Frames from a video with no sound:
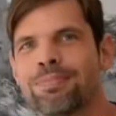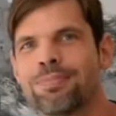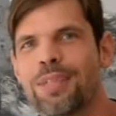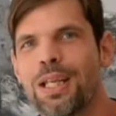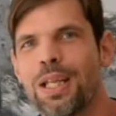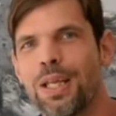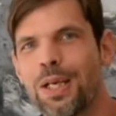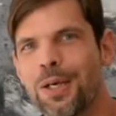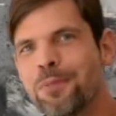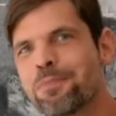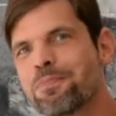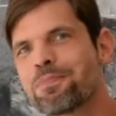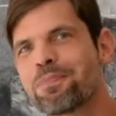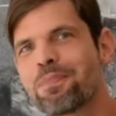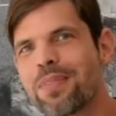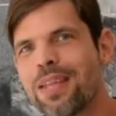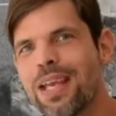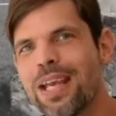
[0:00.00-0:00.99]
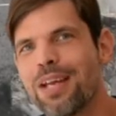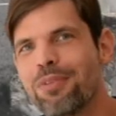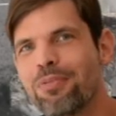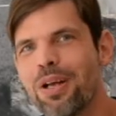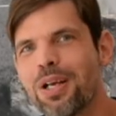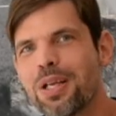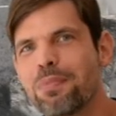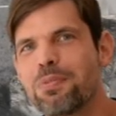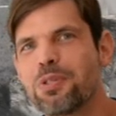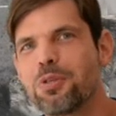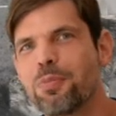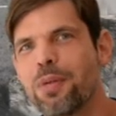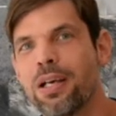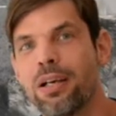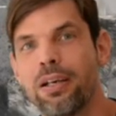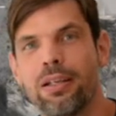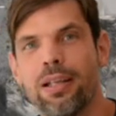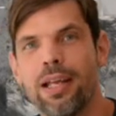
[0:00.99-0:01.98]
Hello, and welcome to
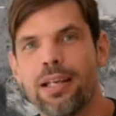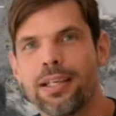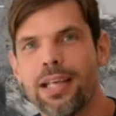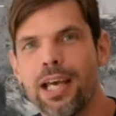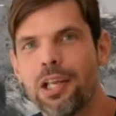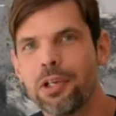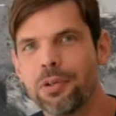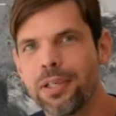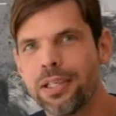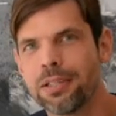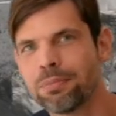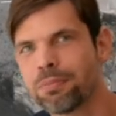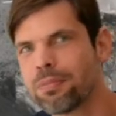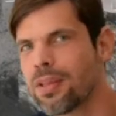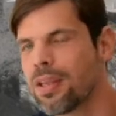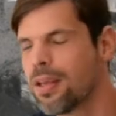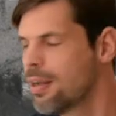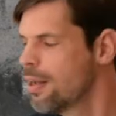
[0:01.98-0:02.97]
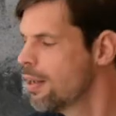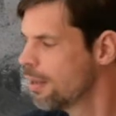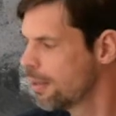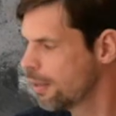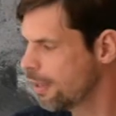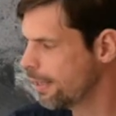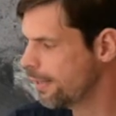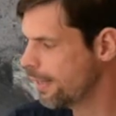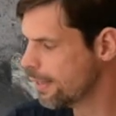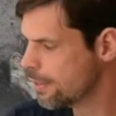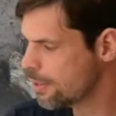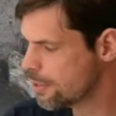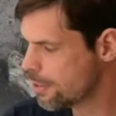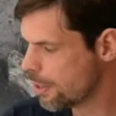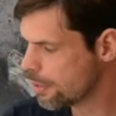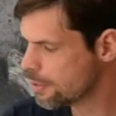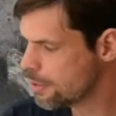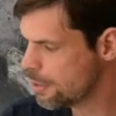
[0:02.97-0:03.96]
my online gallery. I'd like to
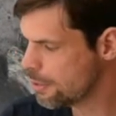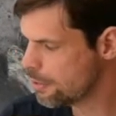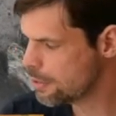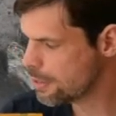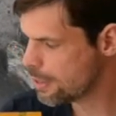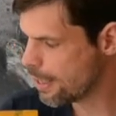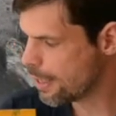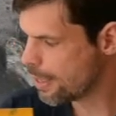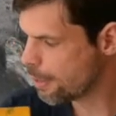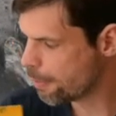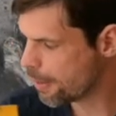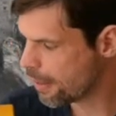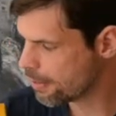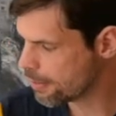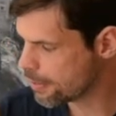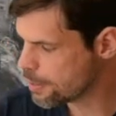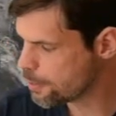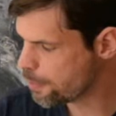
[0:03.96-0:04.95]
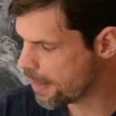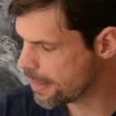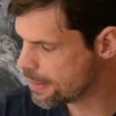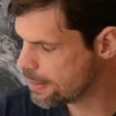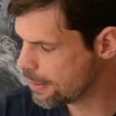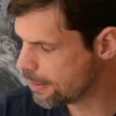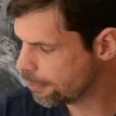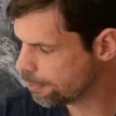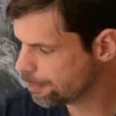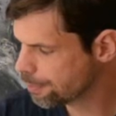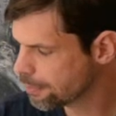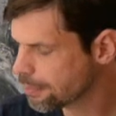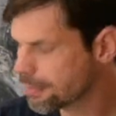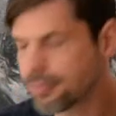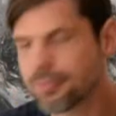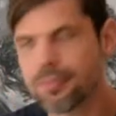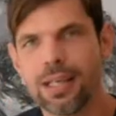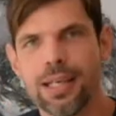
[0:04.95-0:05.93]
talk to you today about this painting,
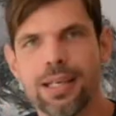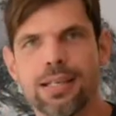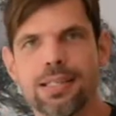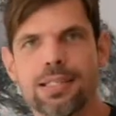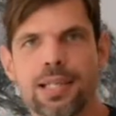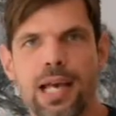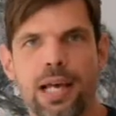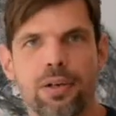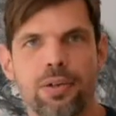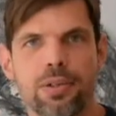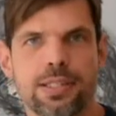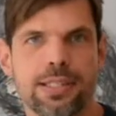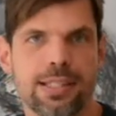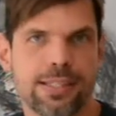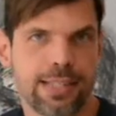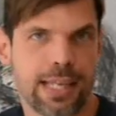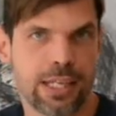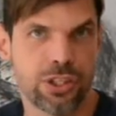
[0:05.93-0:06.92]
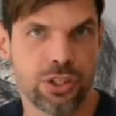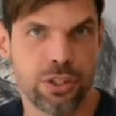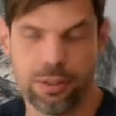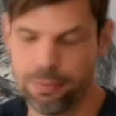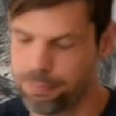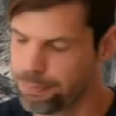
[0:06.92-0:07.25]
and it's titled Secession.